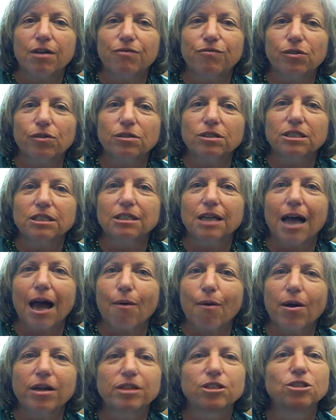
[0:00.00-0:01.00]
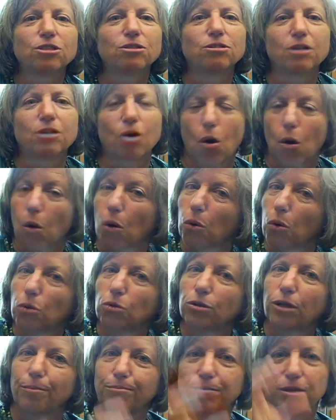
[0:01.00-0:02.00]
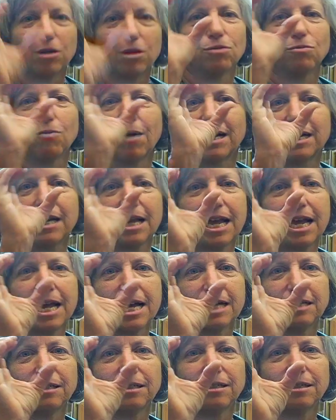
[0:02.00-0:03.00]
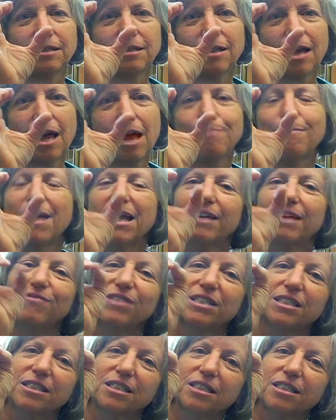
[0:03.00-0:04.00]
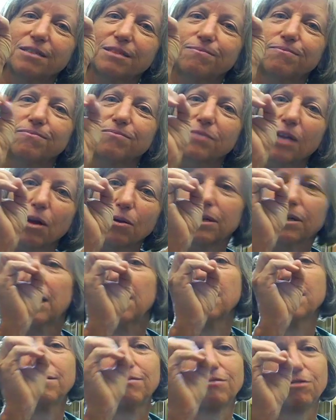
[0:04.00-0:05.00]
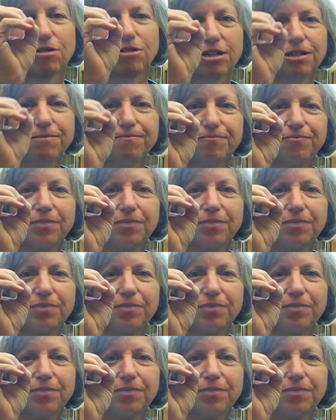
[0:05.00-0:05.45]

First, I want you to hold up your right hand and make a fist. Okay? Good.